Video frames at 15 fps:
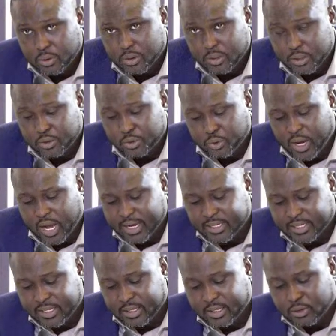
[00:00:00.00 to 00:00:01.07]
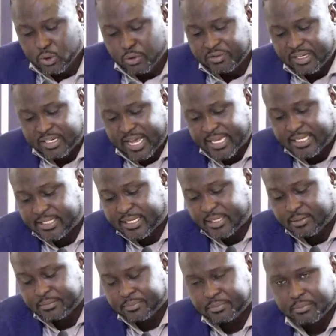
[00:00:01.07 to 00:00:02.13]
You had the COVID-19
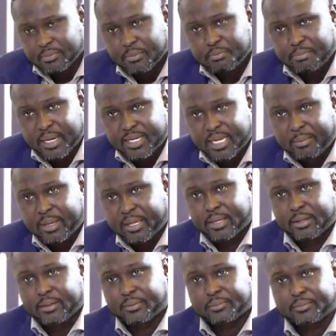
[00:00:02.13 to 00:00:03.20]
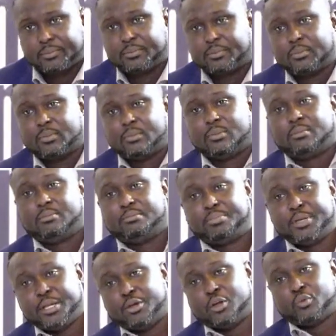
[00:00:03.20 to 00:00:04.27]
pandemic
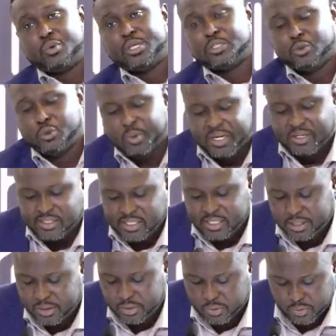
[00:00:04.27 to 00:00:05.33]
period, which you were the CEO.